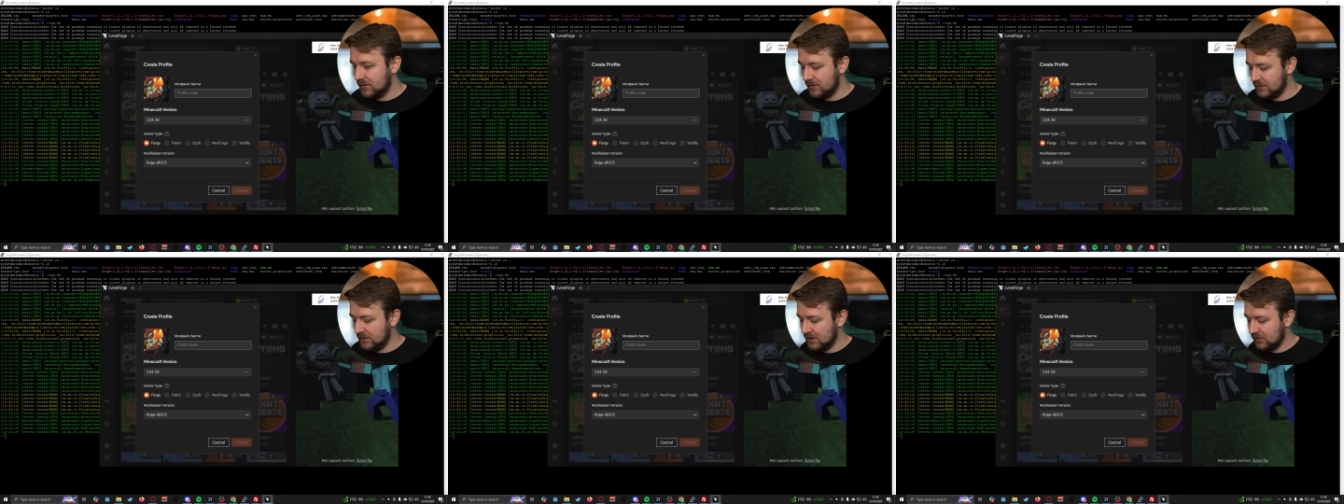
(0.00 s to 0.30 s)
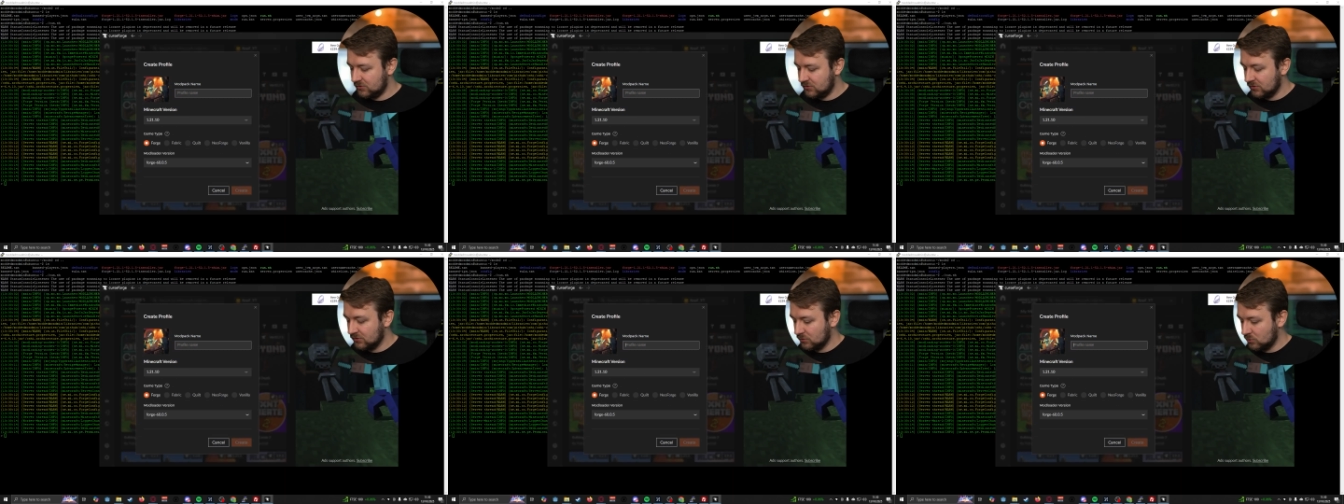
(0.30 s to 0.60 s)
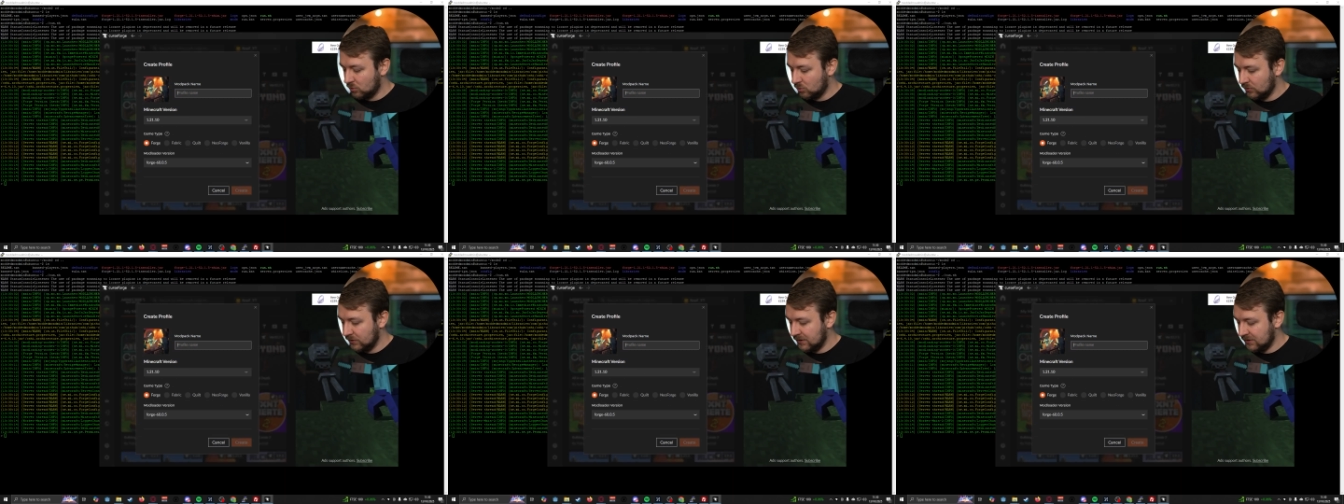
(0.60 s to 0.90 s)
And let's just
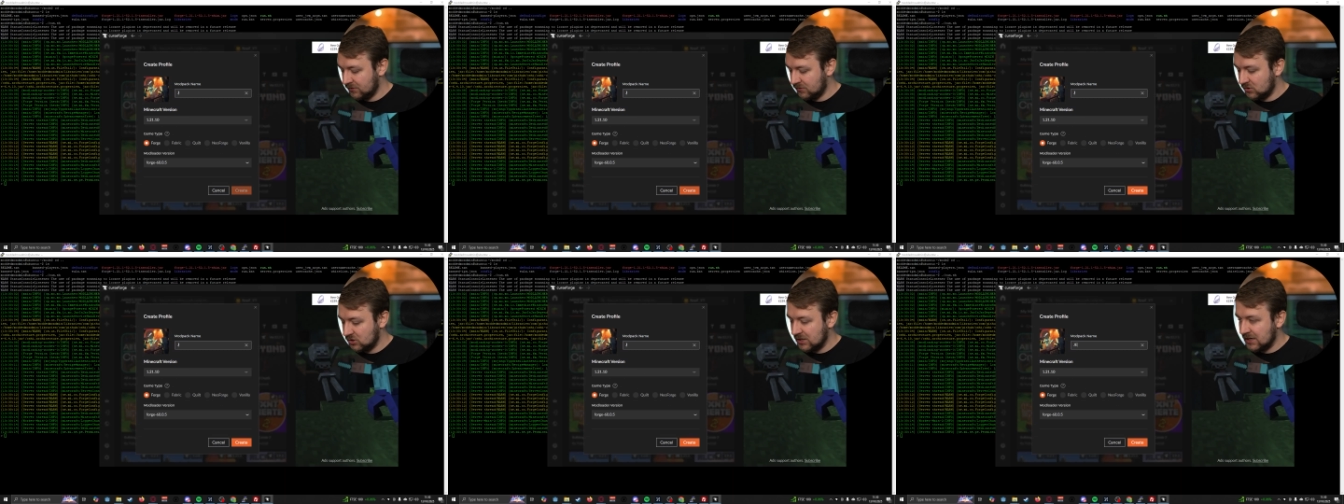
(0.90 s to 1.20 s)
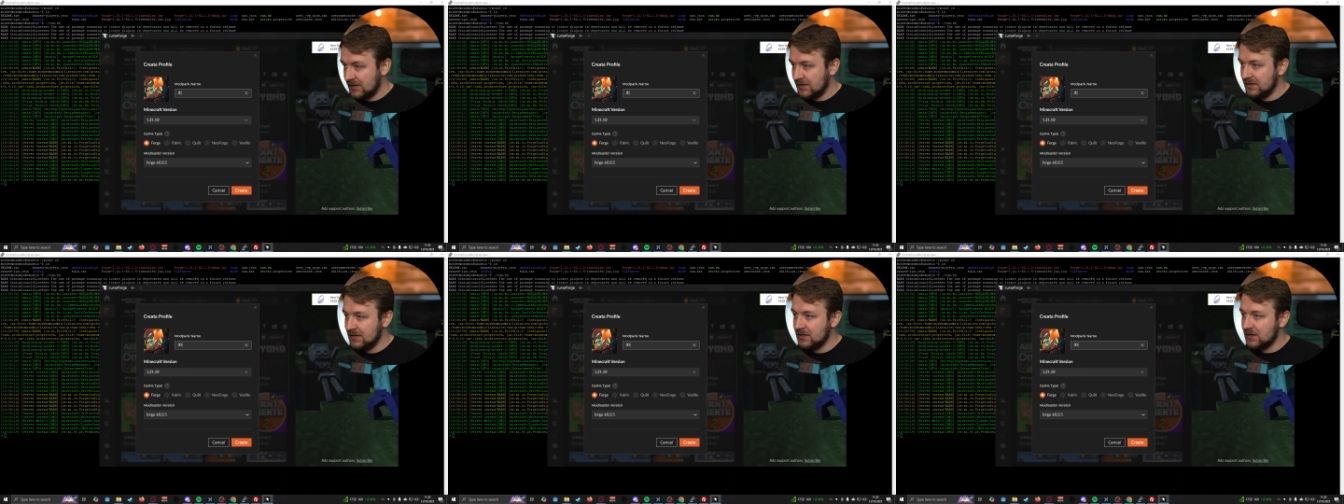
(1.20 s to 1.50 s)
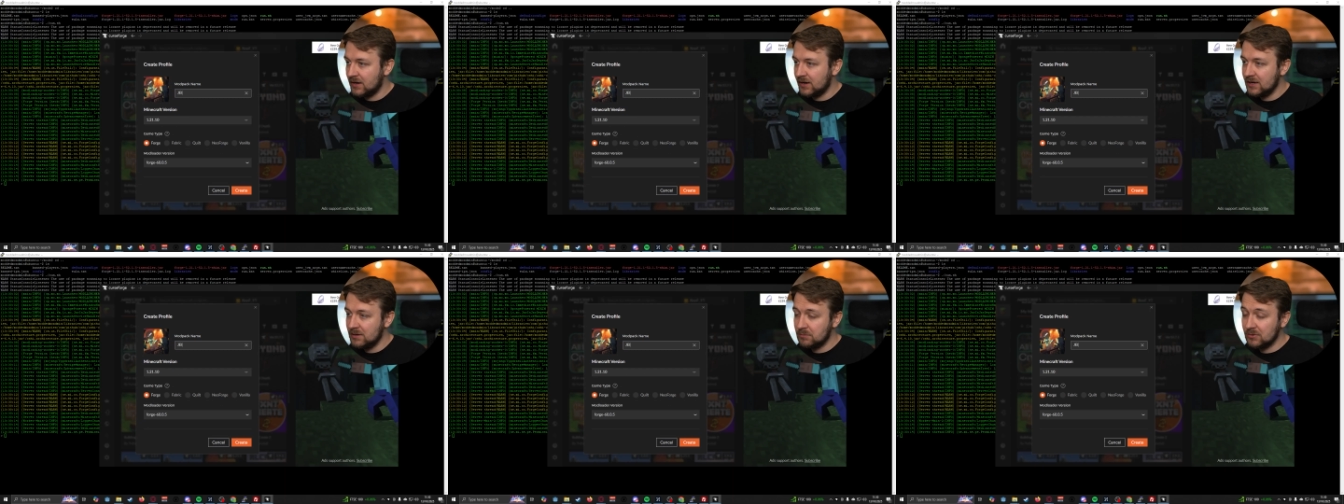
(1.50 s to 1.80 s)
call this
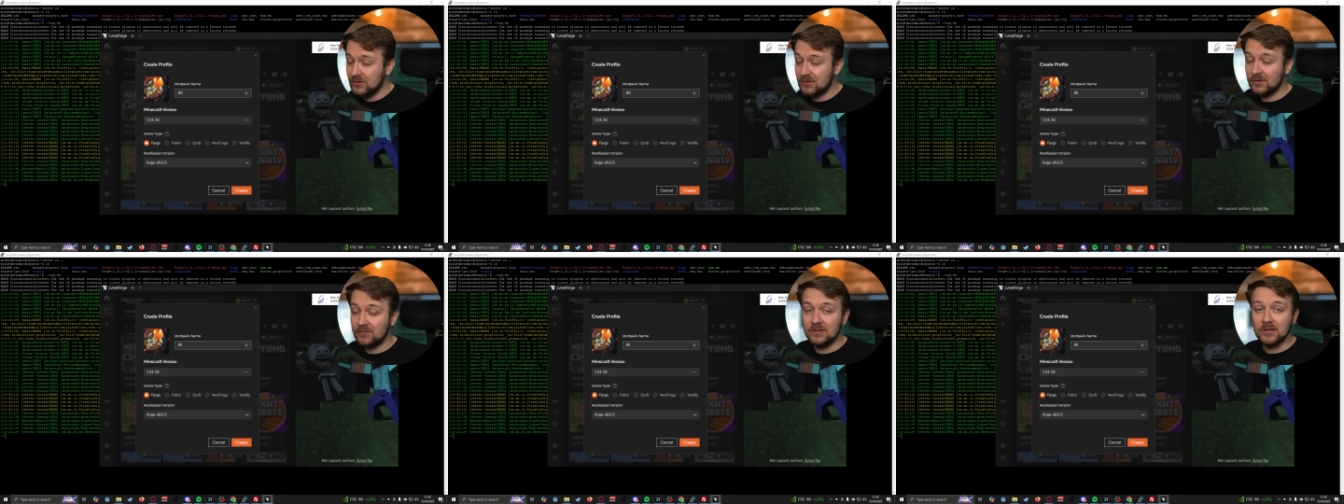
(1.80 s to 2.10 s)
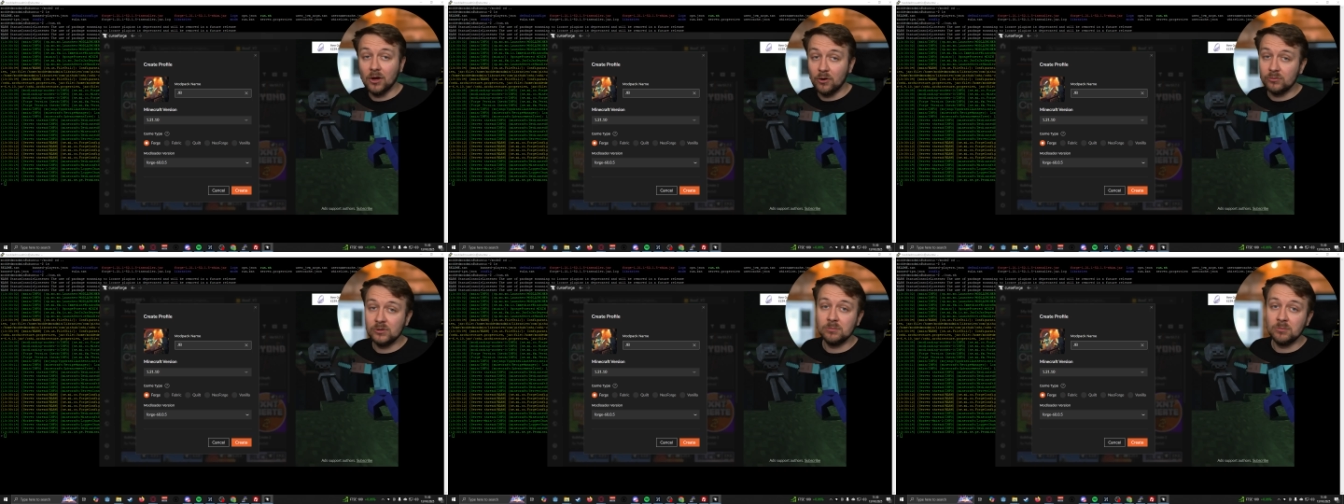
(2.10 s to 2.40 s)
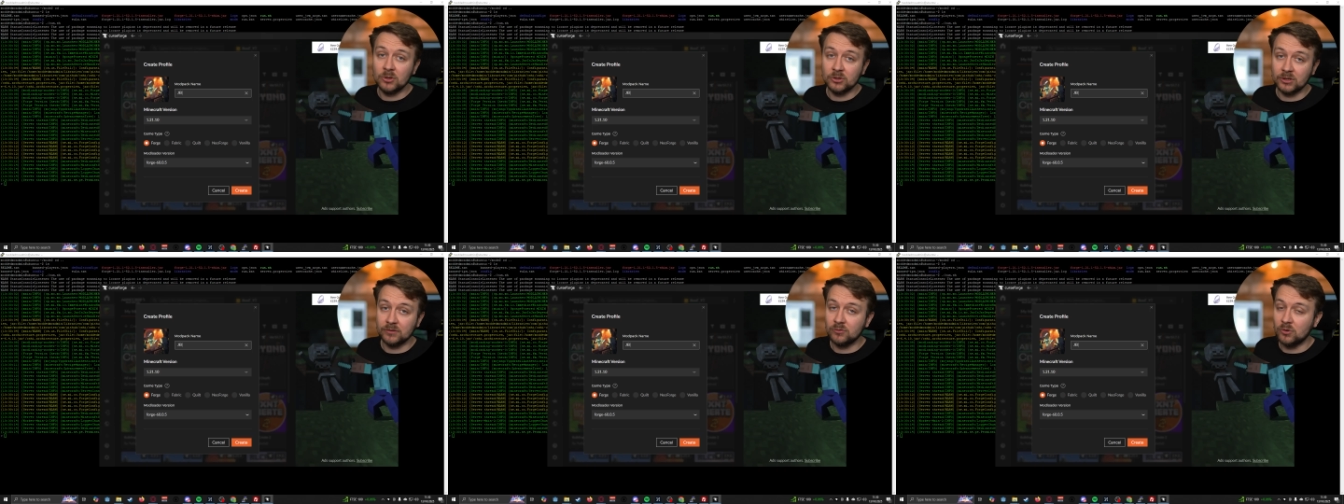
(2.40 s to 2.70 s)
JEI because that's the only
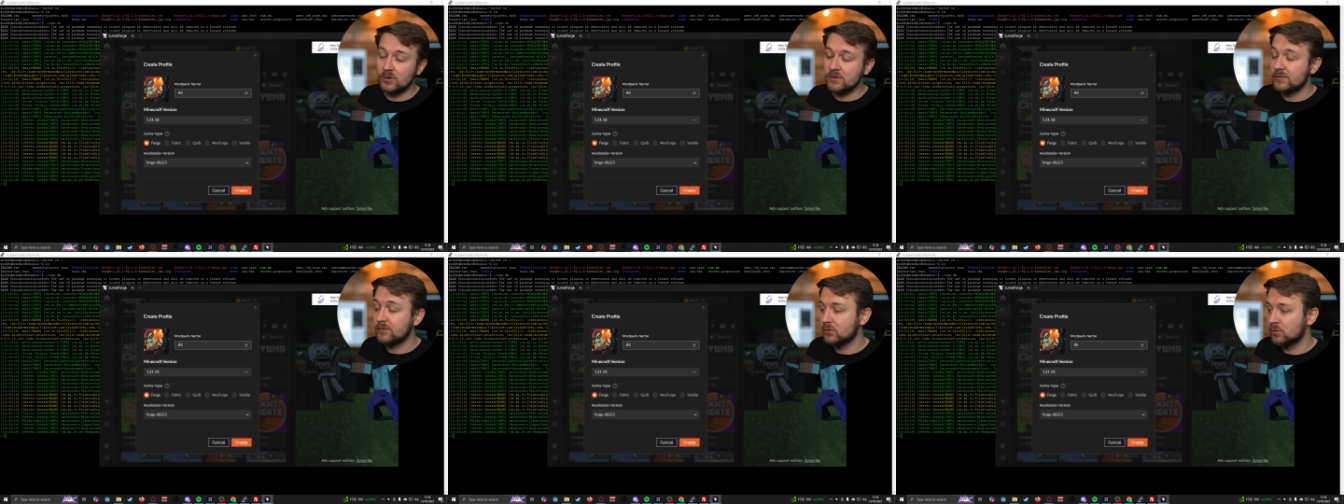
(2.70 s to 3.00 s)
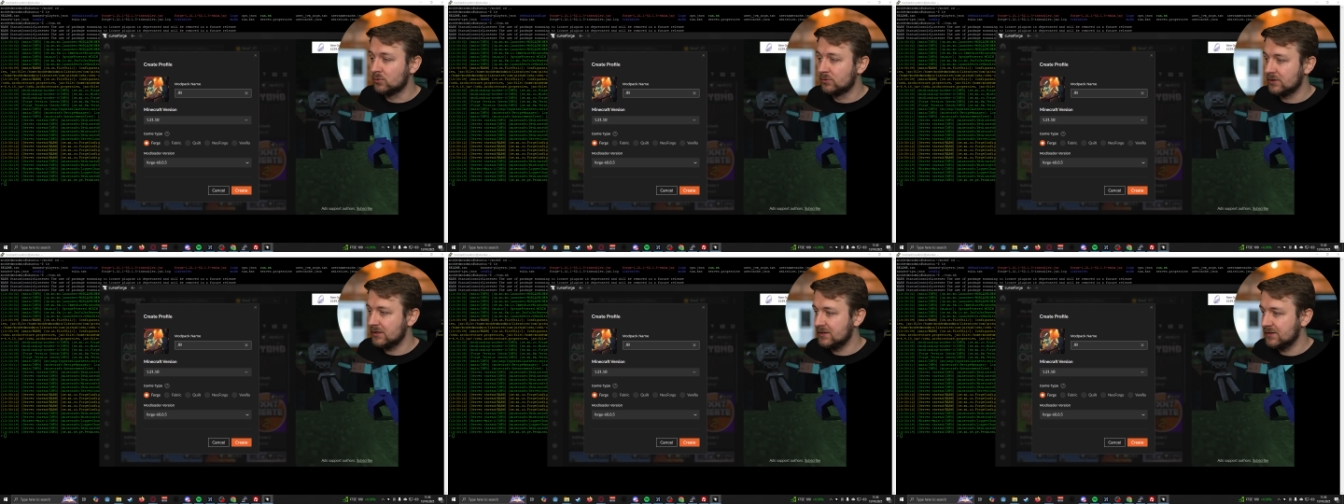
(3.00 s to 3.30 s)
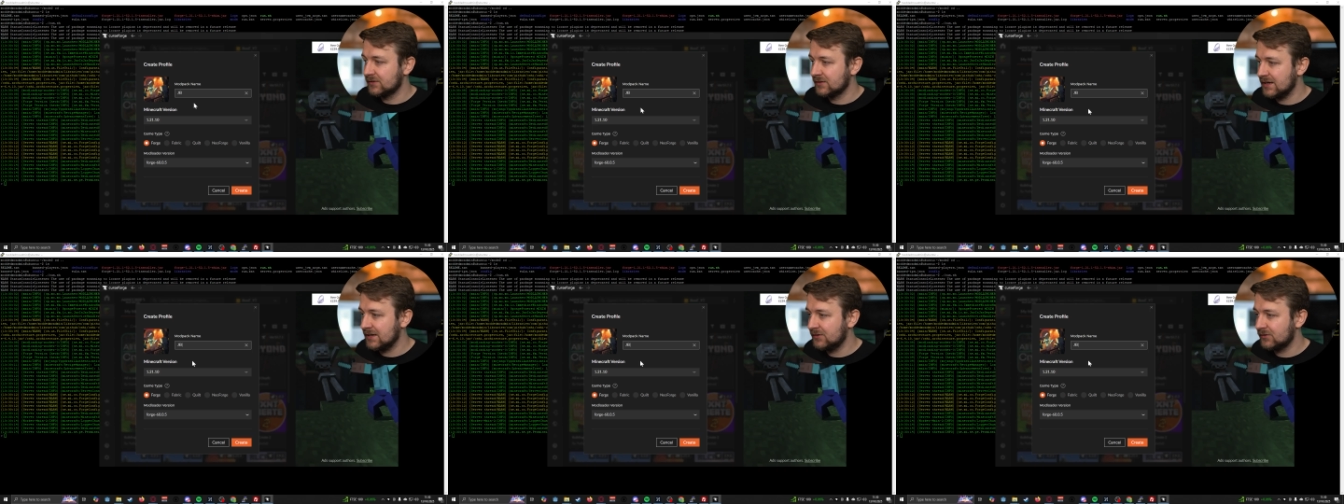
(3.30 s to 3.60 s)
mod I've got installed in
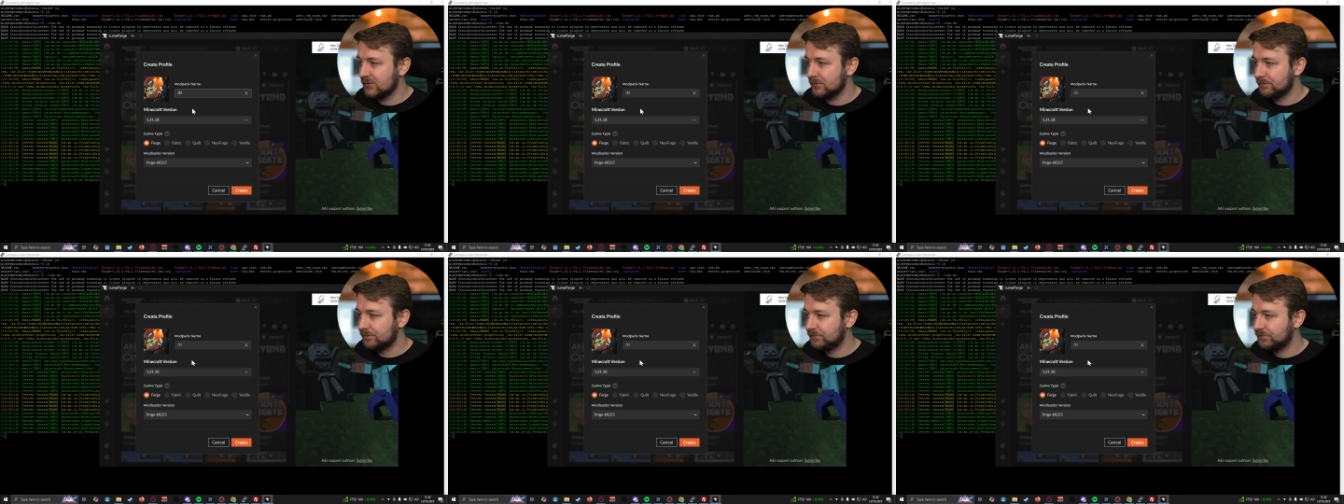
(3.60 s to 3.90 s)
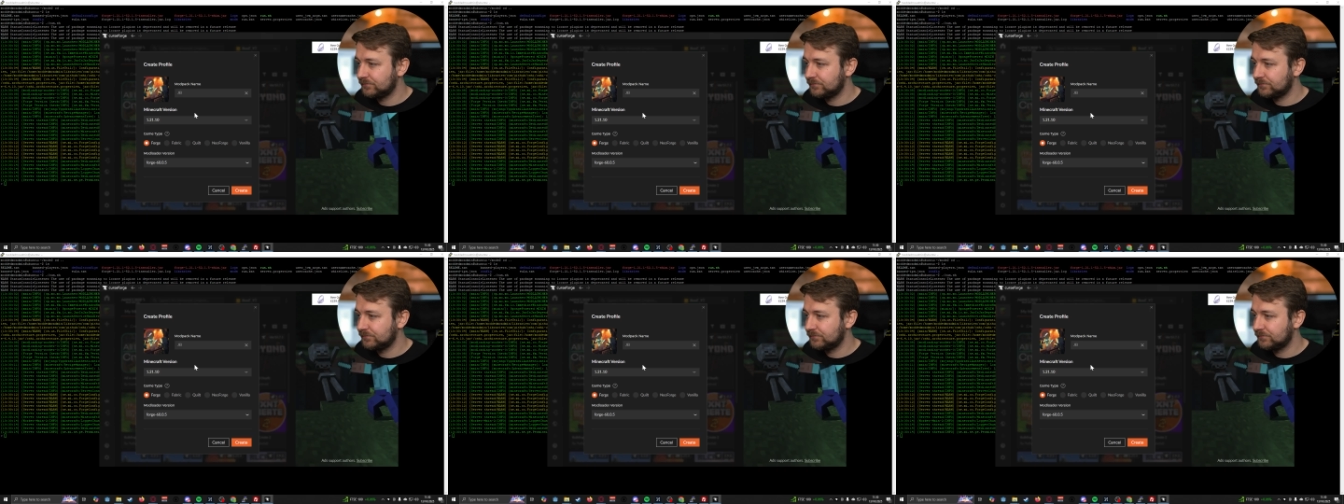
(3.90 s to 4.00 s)
this case.